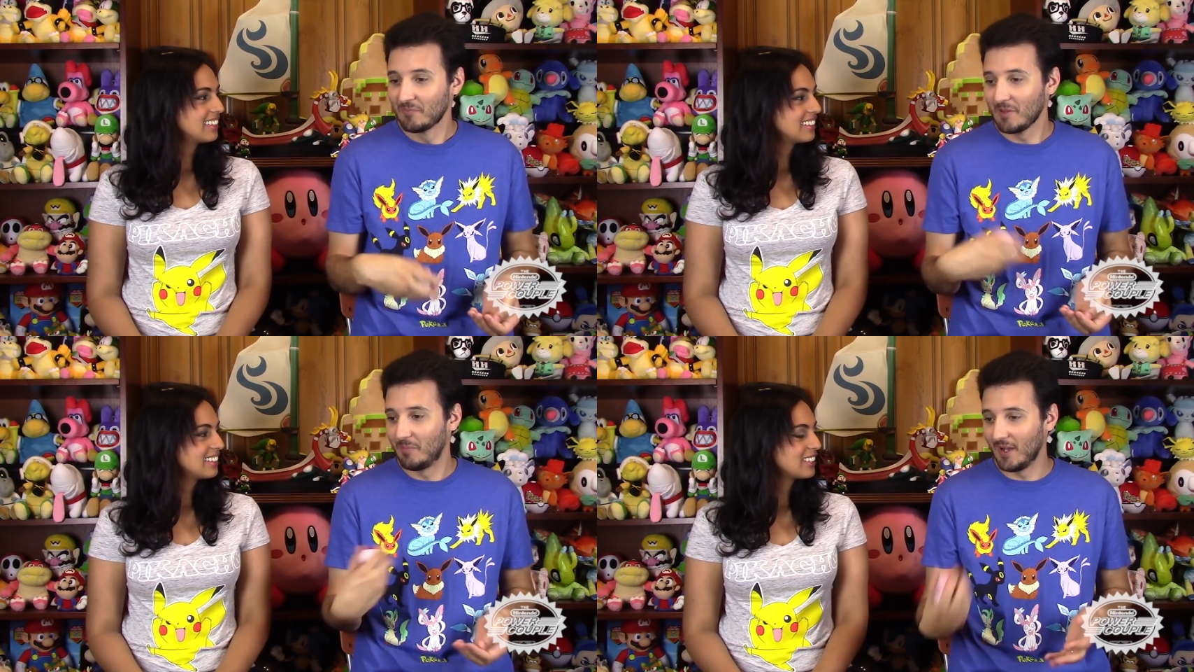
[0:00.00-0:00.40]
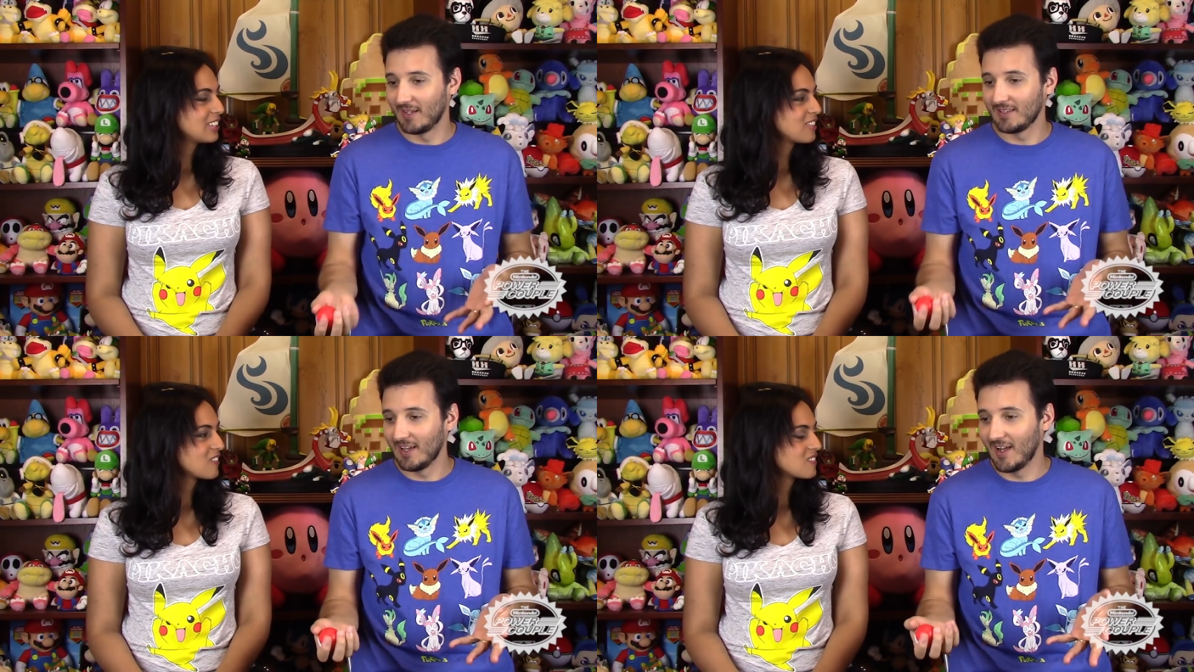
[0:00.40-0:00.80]
Speaker 1: go.
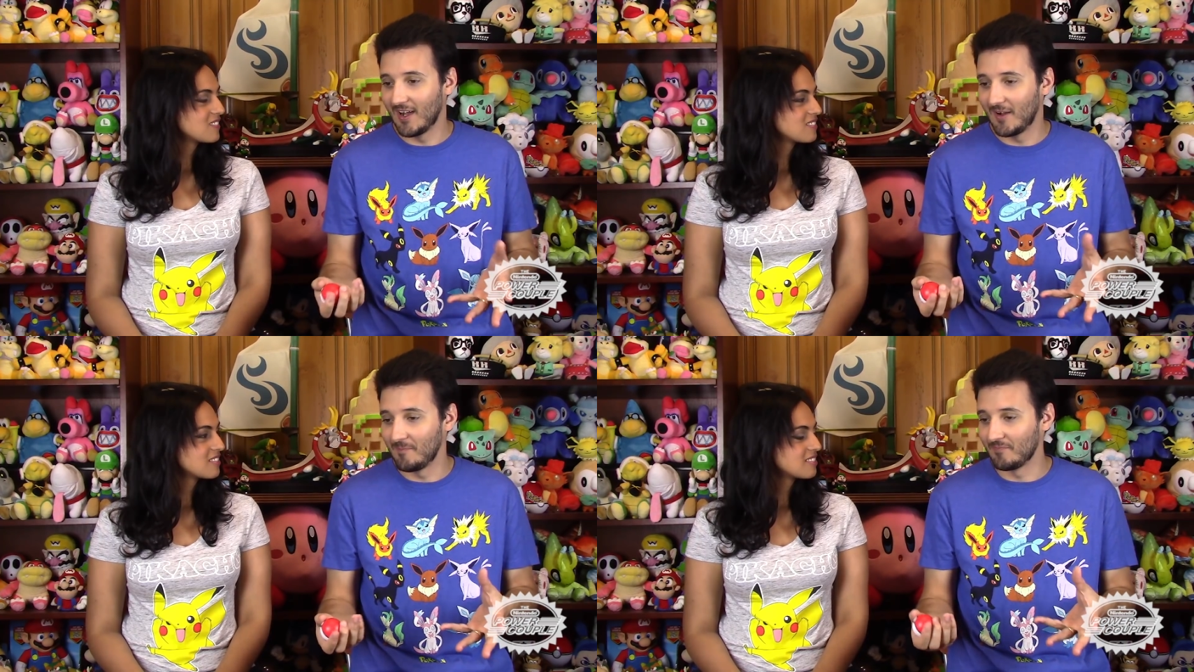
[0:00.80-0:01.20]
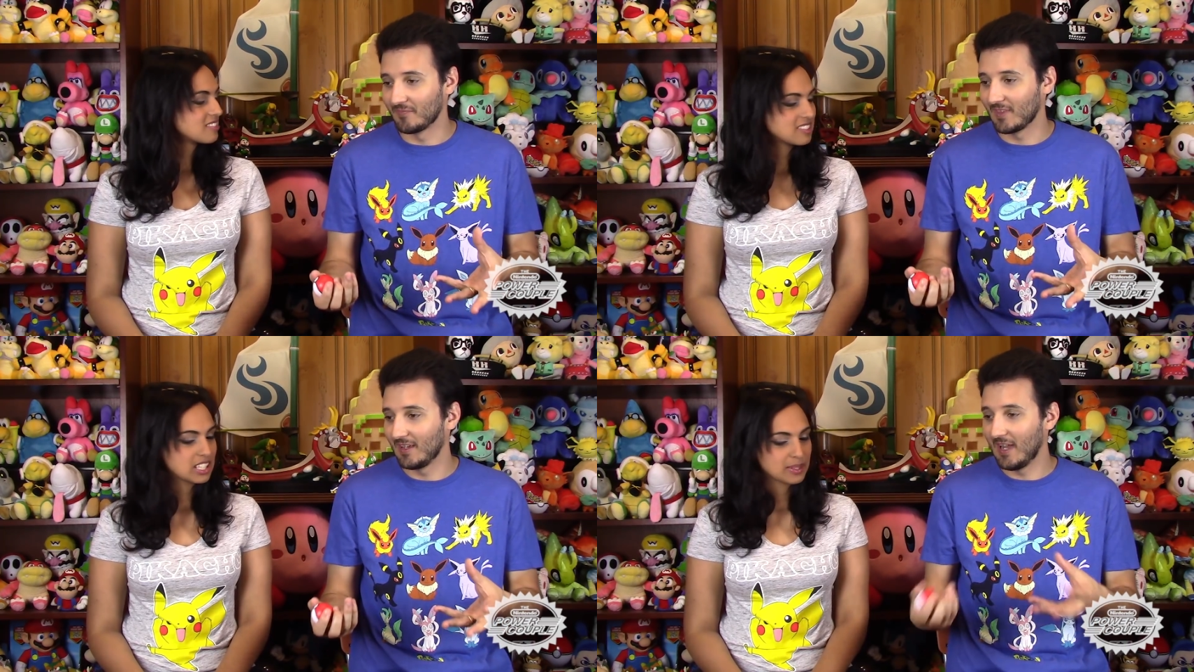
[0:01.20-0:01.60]
But,
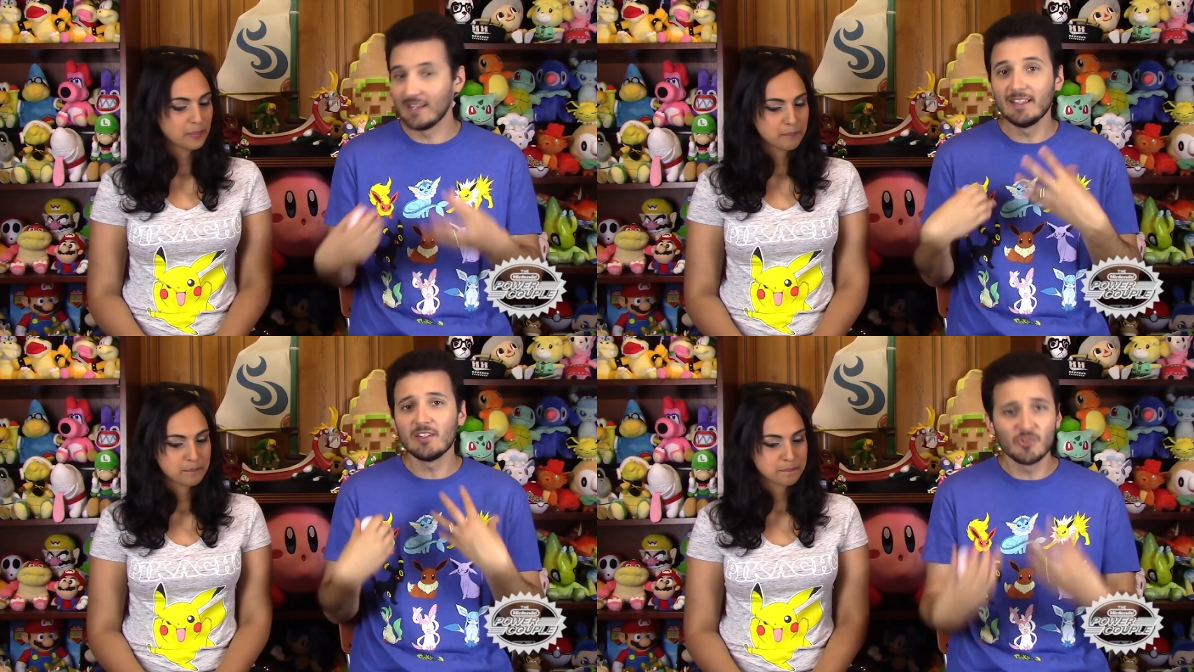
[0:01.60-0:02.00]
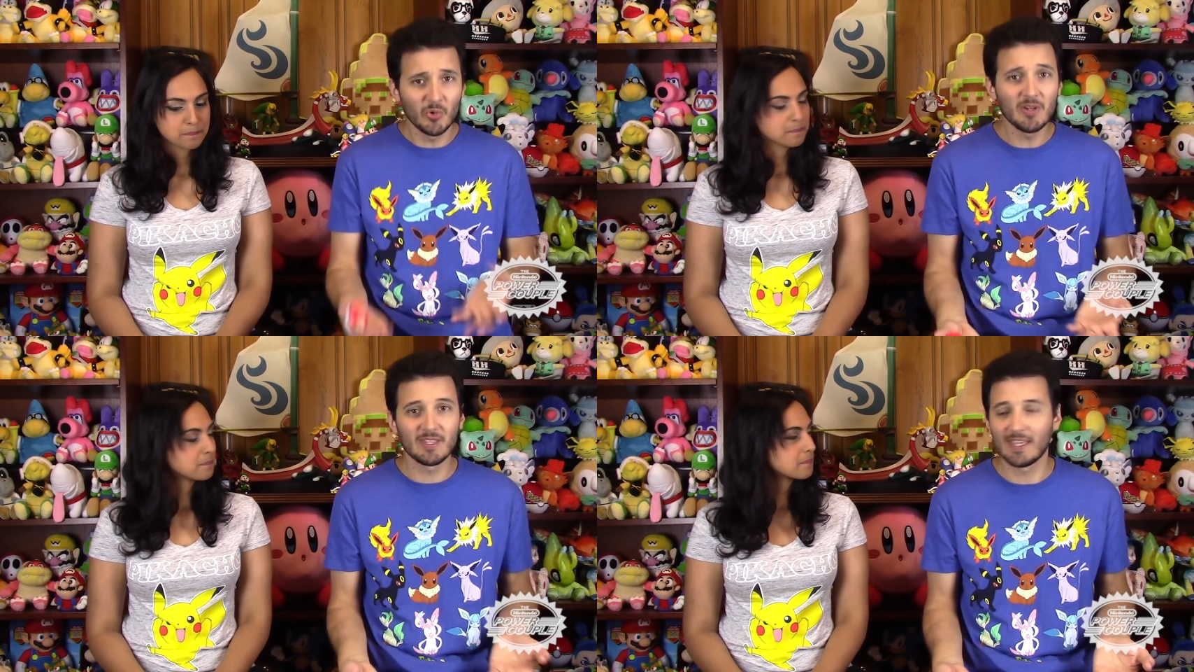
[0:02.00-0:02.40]
um, I did
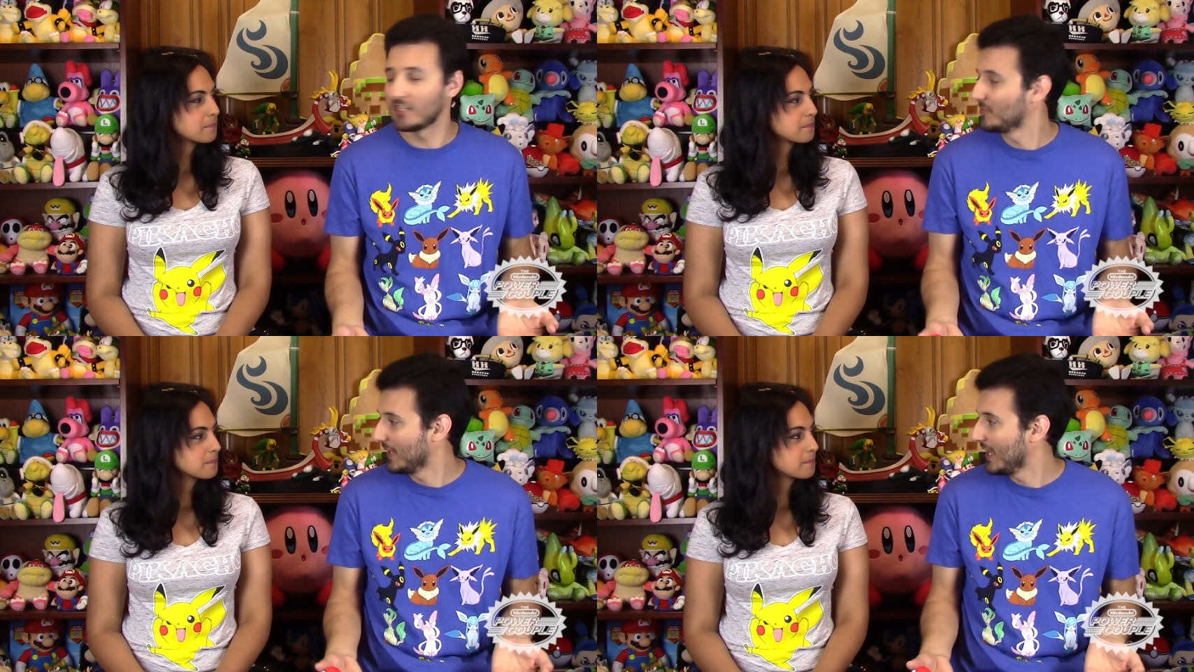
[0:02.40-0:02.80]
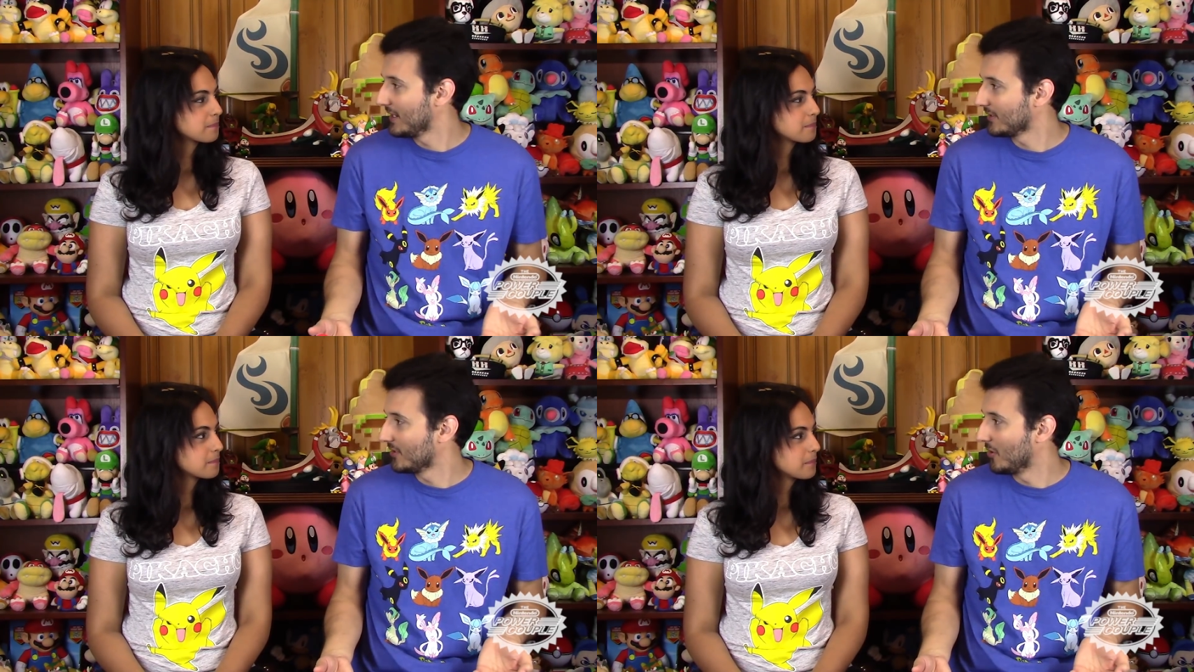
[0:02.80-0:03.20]
enjoy the catch
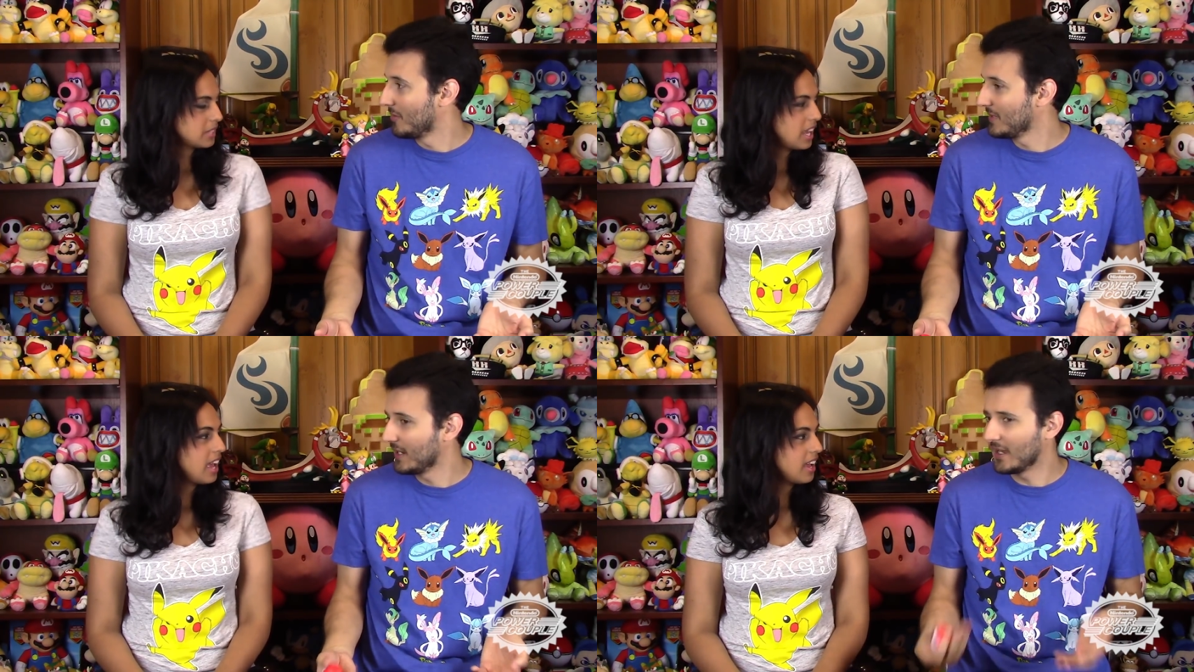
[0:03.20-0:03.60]
mechanic, though. I mean, yeah.